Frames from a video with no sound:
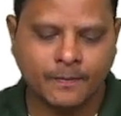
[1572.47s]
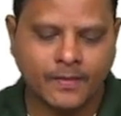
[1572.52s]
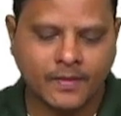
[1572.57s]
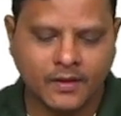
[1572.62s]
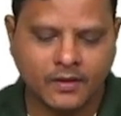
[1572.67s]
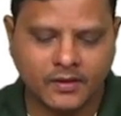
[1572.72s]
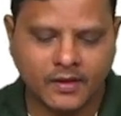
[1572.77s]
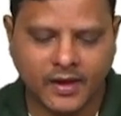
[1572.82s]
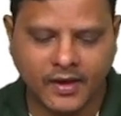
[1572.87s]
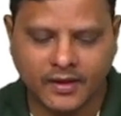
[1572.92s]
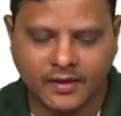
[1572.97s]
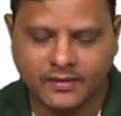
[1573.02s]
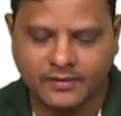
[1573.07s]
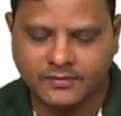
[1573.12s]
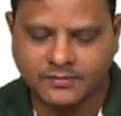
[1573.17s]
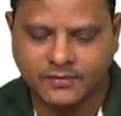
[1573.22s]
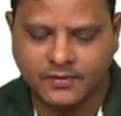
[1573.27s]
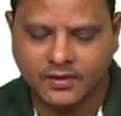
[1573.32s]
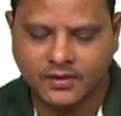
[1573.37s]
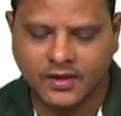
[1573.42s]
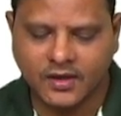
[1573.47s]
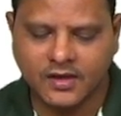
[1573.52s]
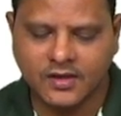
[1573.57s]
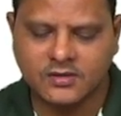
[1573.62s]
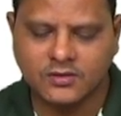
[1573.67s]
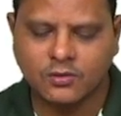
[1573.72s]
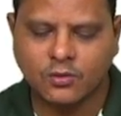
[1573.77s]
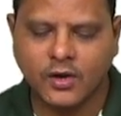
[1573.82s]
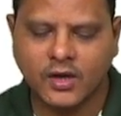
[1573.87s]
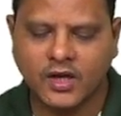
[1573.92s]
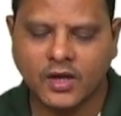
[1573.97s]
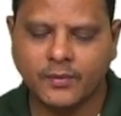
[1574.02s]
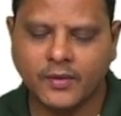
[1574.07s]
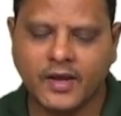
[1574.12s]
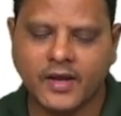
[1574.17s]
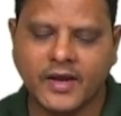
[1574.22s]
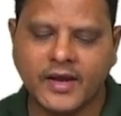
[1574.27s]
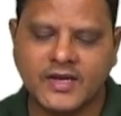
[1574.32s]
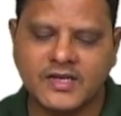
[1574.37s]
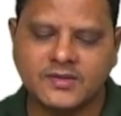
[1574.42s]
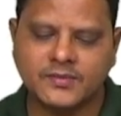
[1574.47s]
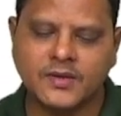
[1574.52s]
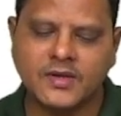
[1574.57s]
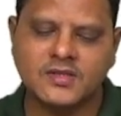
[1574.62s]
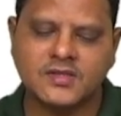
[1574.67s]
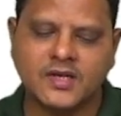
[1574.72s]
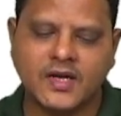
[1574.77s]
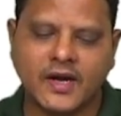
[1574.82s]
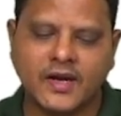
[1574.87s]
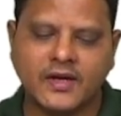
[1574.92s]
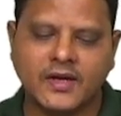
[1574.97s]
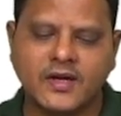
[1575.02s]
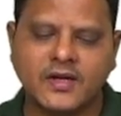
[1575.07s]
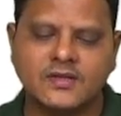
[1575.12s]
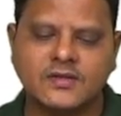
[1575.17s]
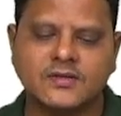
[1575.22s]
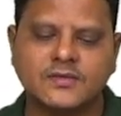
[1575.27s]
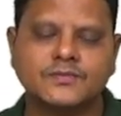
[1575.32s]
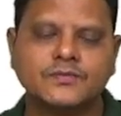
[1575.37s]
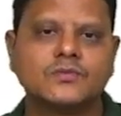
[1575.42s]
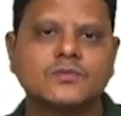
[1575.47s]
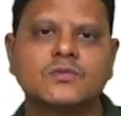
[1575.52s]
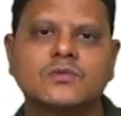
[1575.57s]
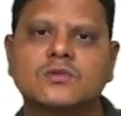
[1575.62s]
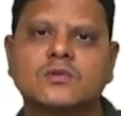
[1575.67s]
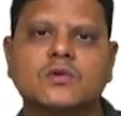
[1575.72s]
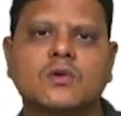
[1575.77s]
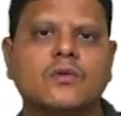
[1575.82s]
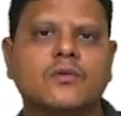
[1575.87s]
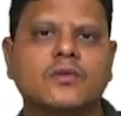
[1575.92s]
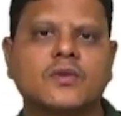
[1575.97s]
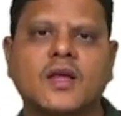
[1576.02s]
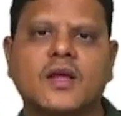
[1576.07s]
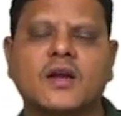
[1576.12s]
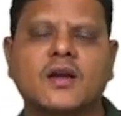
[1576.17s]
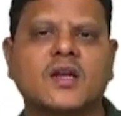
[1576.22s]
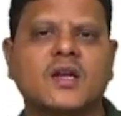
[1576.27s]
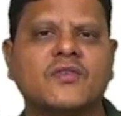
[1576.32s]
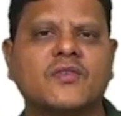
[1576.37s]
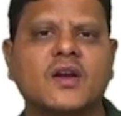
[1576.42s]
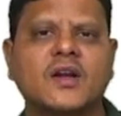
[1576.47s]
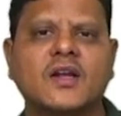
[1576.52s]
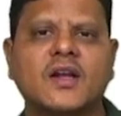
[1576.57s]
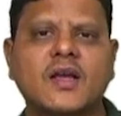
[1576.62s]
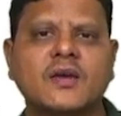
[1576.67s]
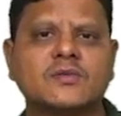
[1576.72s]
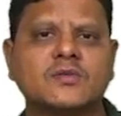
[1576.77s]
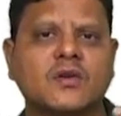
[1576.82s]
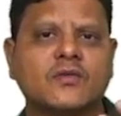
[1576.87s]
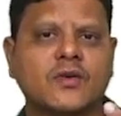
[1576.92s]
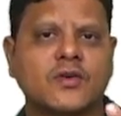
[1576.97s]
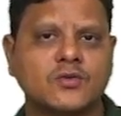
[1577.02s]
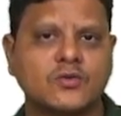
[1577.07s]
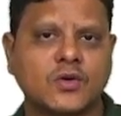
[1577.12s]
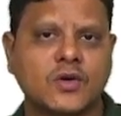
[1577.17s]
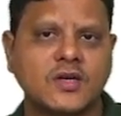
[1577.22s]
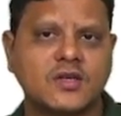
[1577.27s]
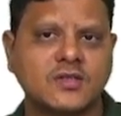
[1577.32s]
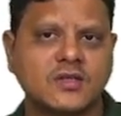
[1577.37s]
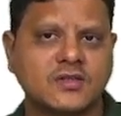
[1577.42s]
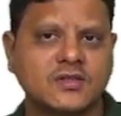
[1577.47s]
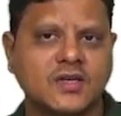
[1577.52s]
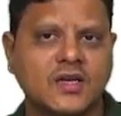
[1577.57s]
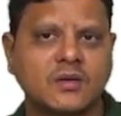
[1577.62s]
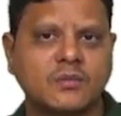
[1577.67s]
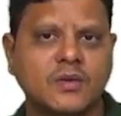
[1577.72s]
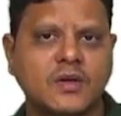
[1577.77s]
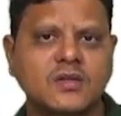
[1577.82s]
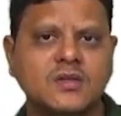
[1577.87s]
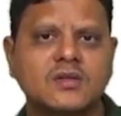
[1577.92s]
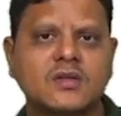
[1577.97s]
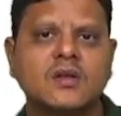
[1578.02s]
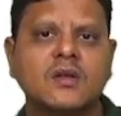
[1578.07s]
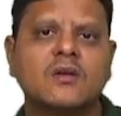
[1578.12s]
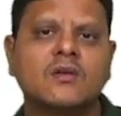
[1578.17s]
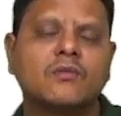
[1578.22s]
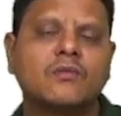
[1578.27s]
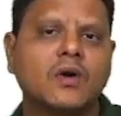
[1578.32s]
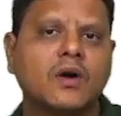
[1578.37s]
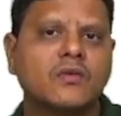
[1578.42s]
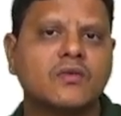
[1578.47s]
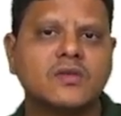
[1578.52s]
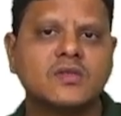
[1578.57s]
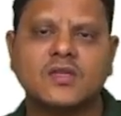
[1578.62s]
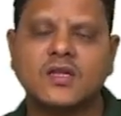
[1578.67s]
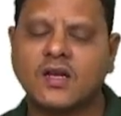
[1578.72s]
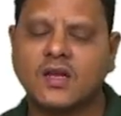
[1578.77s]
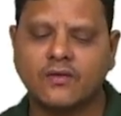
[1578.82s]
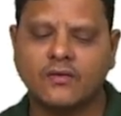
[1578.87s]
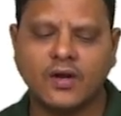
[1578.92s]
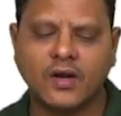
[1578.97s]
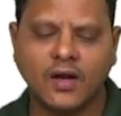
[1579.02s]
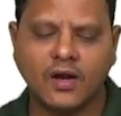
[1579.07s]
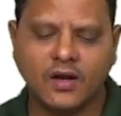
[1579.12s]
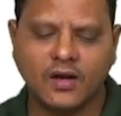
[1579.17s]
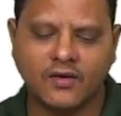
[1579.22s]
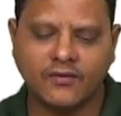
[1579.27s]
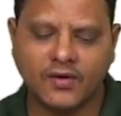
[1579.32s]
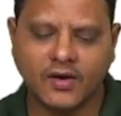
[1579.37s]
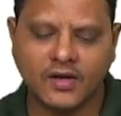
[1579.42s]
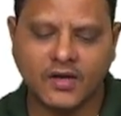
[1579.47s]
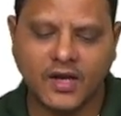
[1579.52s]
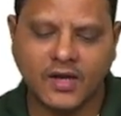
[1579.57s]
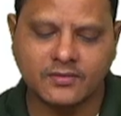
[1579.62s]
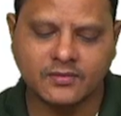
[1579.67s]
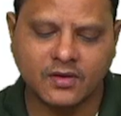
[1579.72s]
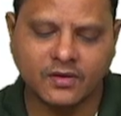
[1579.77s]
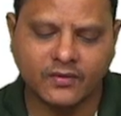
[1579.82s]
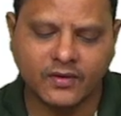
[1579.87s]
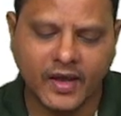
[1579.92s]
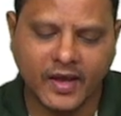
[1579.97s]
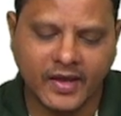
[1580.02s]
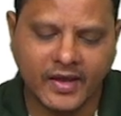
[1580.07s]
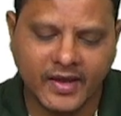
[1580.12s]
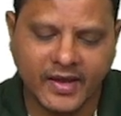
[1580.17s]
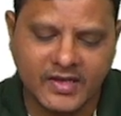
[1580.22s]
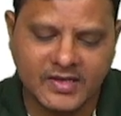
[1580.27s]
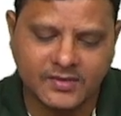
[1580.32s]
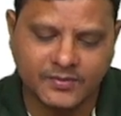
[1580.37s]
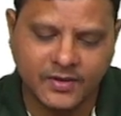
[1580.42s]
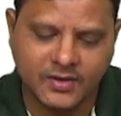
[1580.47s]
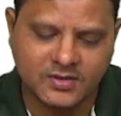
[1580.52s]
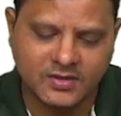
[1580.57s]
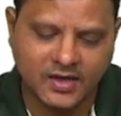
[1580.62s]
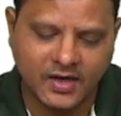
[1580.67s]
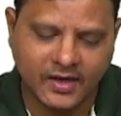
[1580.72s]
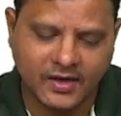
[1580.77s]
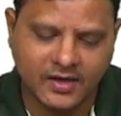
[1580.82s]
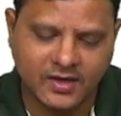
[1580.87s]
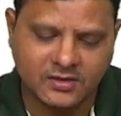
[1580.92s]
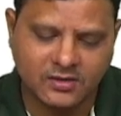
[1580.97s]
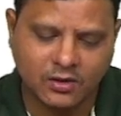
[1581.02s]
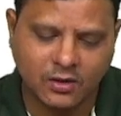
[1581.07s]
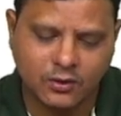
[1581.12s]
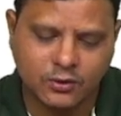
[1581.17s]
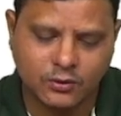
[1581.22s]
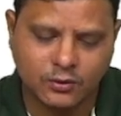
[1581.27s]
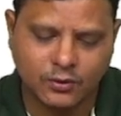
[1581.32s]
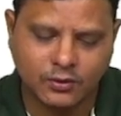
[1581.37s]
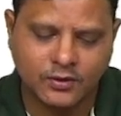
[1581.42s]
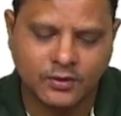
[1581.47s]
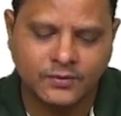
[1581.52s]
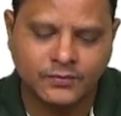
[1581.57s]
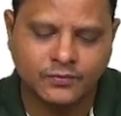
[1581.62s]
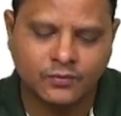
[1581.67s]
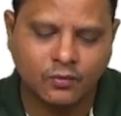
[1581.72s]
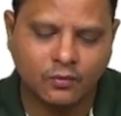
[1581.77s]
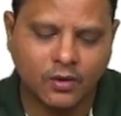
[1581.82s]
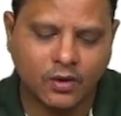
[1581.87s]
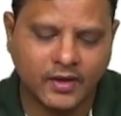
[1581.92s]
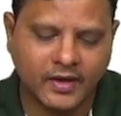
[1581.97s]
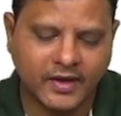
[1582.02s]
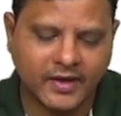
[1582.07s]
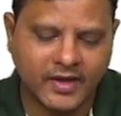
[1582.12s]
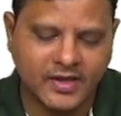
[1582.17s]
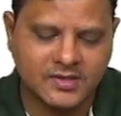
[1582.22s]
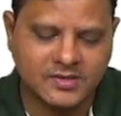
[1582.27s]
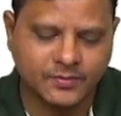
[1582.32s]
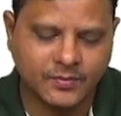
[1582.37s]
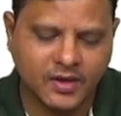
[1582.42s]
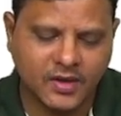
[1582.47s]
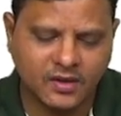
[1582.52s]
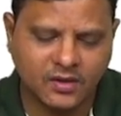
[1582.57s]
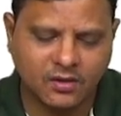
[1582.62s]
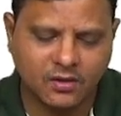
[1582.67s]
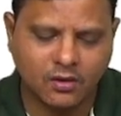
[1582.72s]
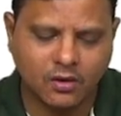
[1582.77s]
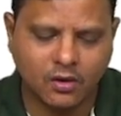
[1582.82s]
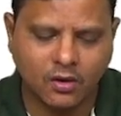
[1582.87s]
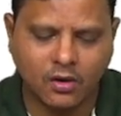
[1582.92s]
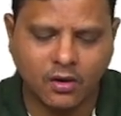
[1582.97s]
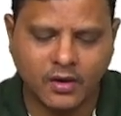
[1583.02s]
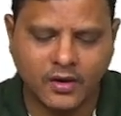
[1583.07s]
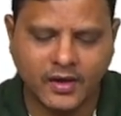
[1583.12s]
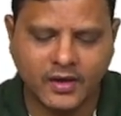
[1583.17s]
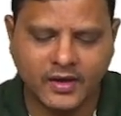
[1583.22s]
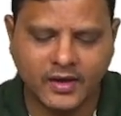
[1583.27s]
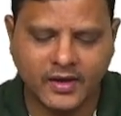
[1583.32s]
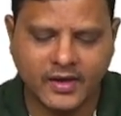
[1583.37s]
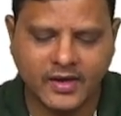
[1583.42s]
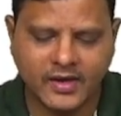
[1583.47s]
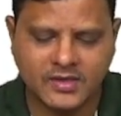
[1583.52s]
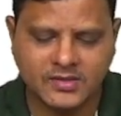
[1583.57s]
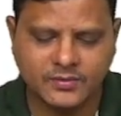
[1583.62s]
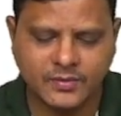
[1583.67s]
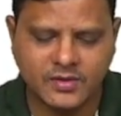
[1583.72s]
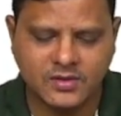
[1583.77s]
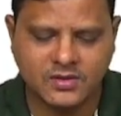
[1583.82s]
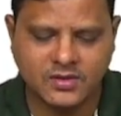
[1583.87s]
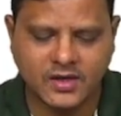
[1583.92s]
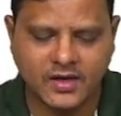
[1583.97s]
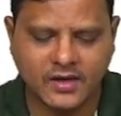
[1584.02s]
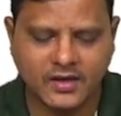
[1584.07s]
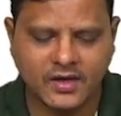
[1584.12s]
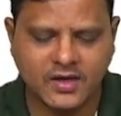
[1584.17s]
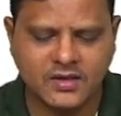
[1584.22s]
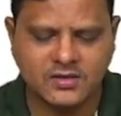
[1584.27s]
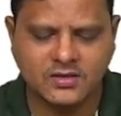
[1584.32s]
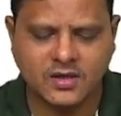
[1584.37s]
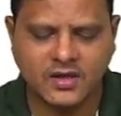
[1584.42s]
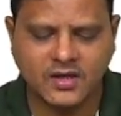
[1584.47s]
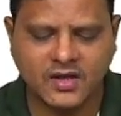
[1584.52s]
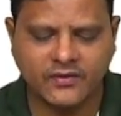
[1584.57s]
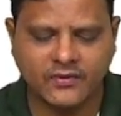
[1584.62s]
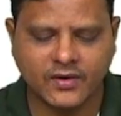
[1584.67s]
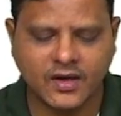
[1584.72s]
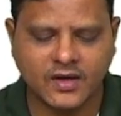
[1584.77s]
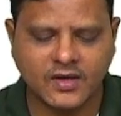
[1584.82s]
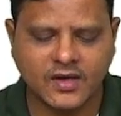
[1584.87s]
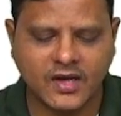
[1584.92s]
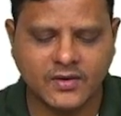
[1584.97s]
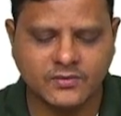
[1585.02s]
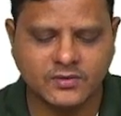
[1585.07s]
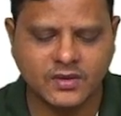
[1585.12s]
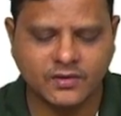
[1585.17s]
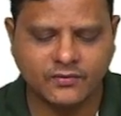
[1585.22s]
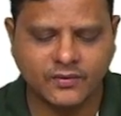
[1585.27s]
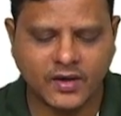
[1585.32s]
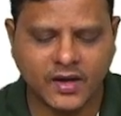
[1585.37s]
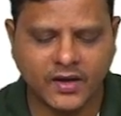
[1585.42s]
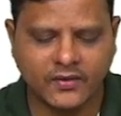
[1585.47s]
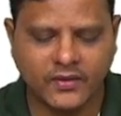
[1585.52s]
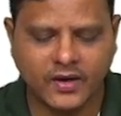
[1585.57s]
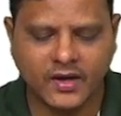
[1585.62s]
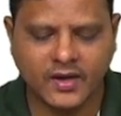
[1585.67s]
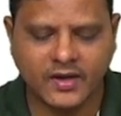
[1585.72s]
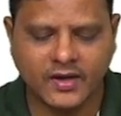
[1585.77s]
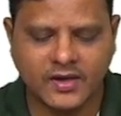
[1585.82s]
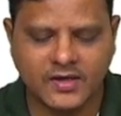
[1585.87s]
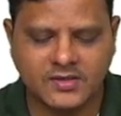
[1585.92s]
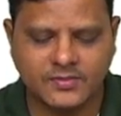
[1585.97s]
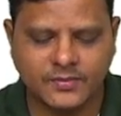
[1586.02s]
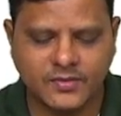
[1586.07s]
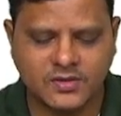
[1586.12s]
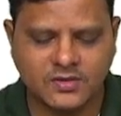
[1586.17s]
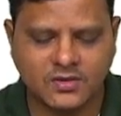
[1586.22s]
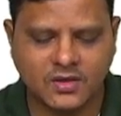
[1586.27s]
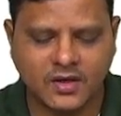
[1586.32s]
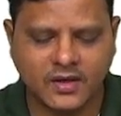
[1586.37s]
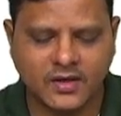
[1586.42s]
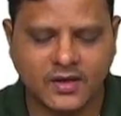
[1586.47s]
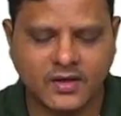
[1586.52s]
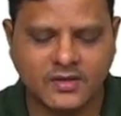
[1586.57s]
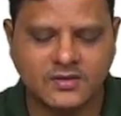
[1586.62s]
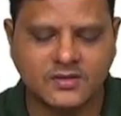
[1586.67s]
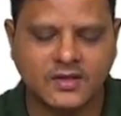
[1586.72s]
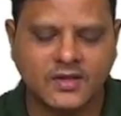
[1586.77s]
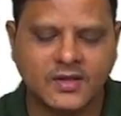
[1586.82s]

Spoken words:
Then there is going to be engagement standards. So there are different types of assurance assignments for which they are given different types of engagement standards also. What engagement? Audit engagement standards and different types of other engagement standards.